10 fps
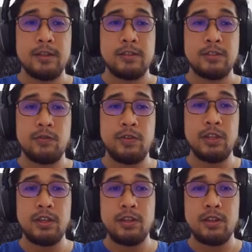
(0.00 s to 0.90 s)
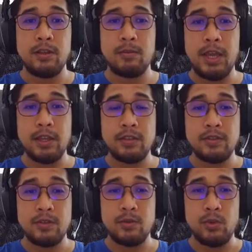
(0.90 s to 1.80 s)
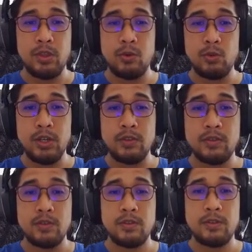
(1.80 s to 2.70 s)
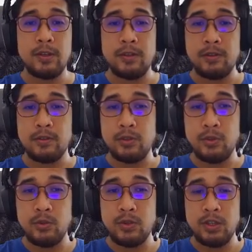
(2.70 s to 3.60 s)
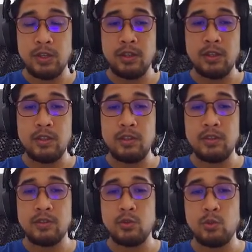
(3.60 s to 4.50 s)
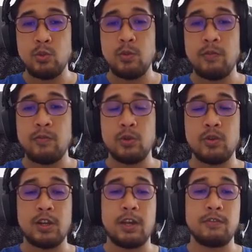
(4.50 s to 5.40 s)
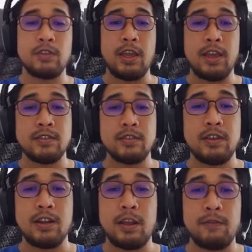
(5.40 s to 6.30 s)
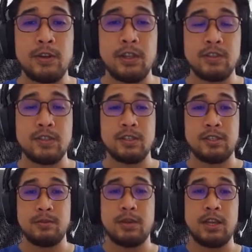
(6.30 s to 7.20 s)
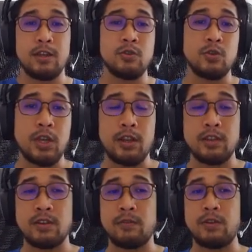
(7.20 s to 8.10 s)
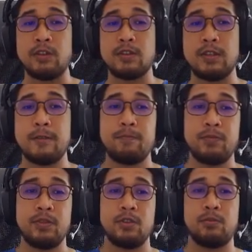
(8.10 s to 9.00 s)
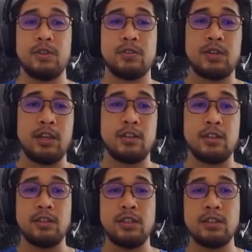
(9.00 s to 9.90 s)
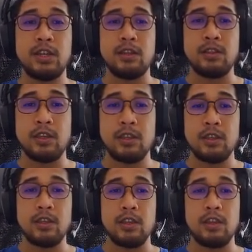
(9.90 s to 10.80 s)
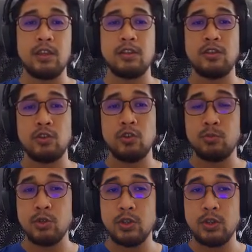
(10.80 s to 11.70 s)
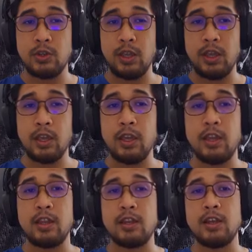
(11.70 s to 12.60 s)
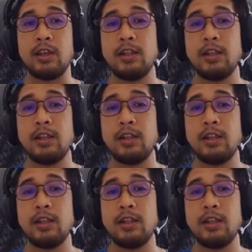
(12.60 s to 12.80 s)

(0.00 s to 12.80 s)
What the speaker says: So fill in the blanks with the words using these 2 photographs as a reference, sebagai rujukan, as reference. So please write the entire thing in your notebook and